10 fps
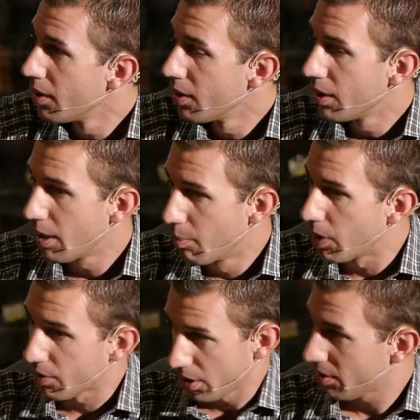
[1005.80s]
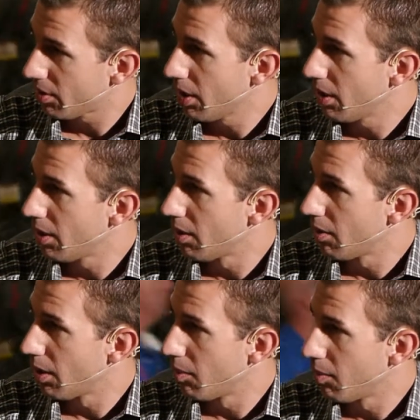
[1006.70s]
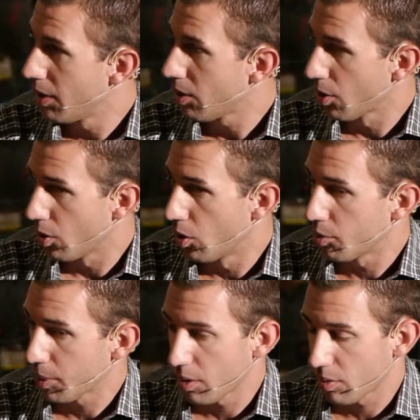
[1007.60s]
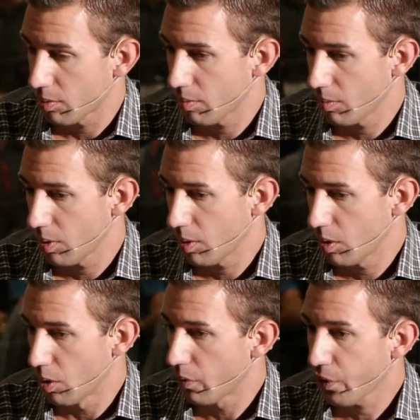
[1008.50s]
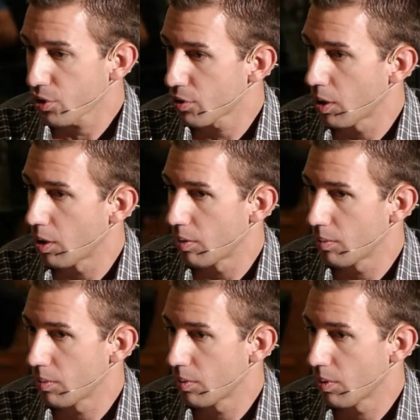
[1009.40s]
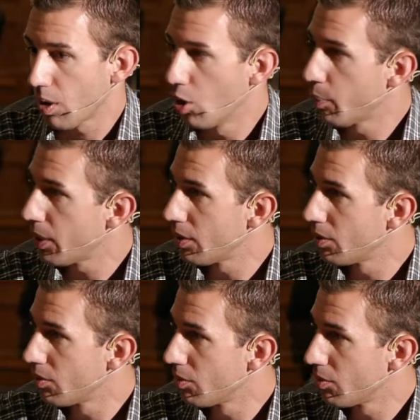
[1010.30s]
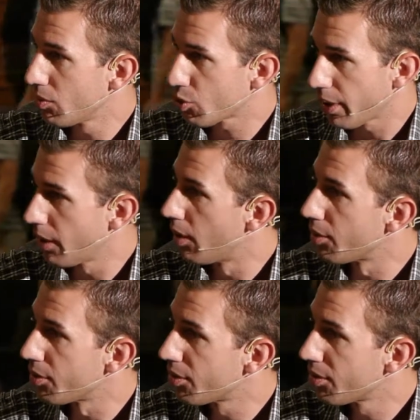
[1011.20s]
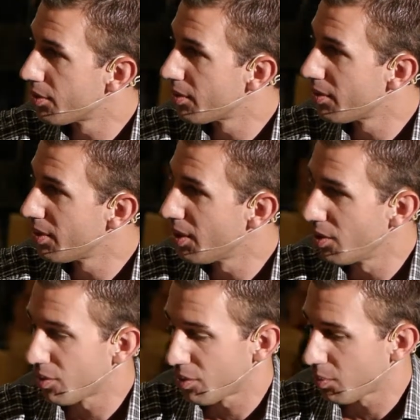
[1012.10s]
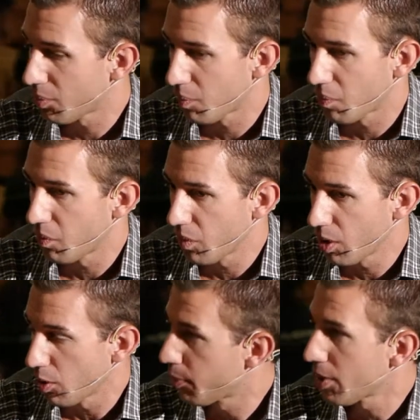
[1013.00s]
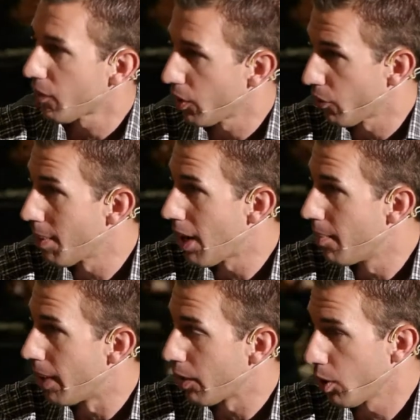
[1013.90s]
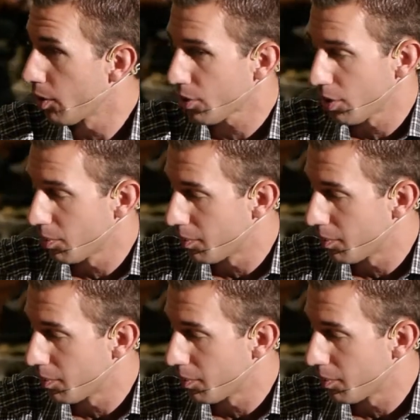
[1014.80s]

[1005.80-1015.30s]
IMBA succeed and meet their goals. Because, first of all, open trails is, specifically for mountain biking. We're also